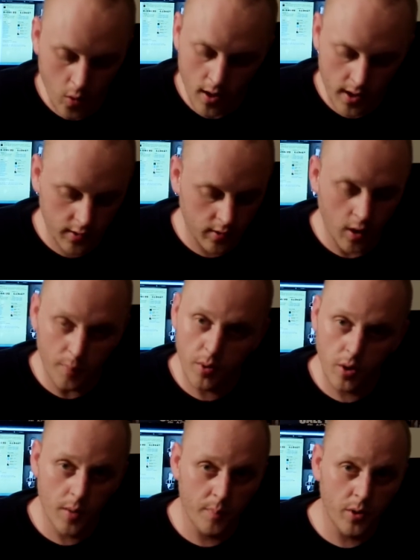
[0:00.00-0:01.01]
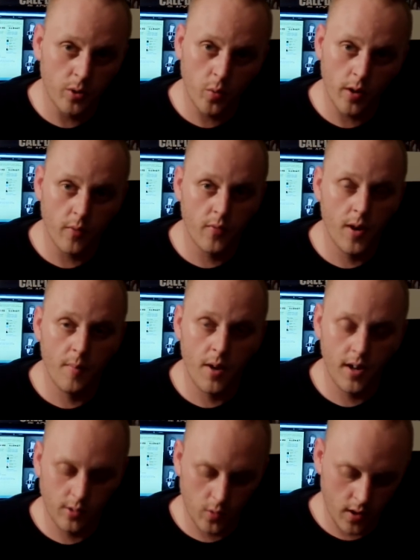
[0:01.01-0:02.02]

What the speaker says: Go ahead and start building up your Twitter fan base.